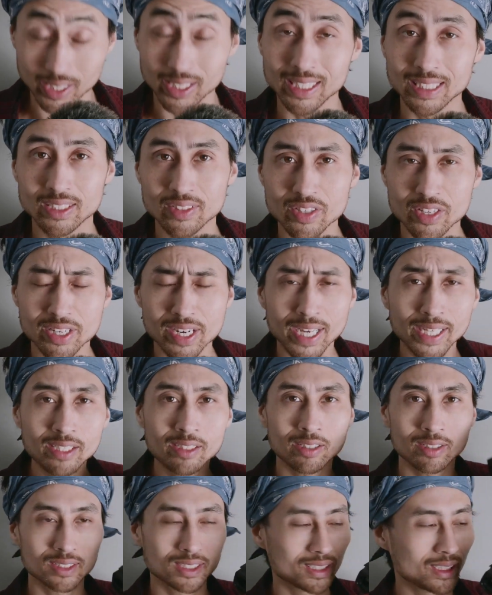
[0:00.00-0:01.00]
is the
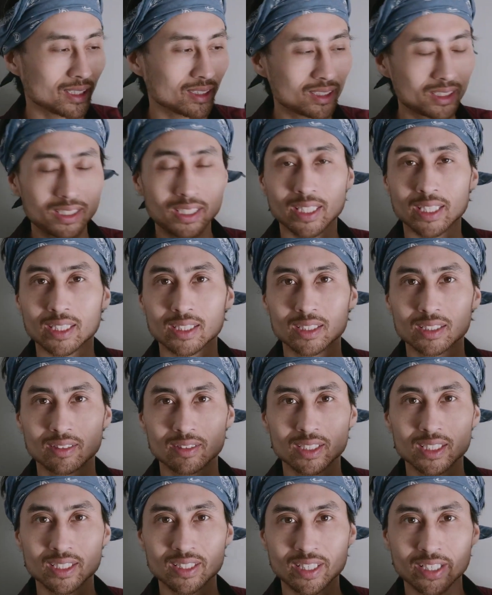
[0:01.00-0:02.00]
Nikon Z6,
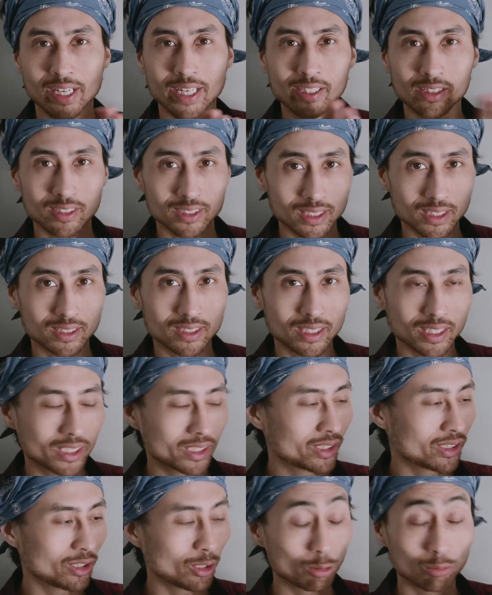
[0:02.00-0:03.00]
this is the Nikon
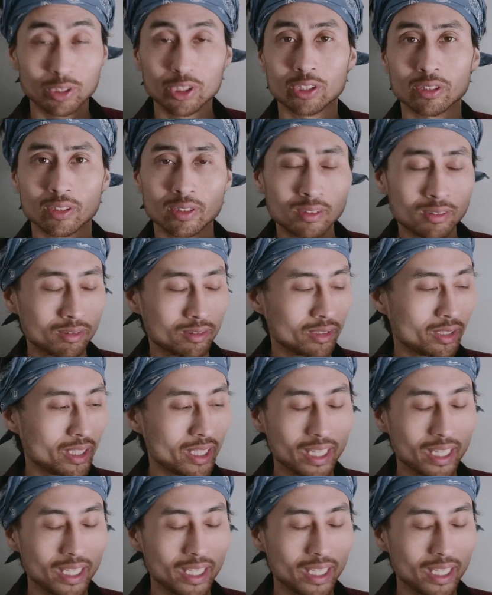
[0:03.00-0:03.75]
Z6 original,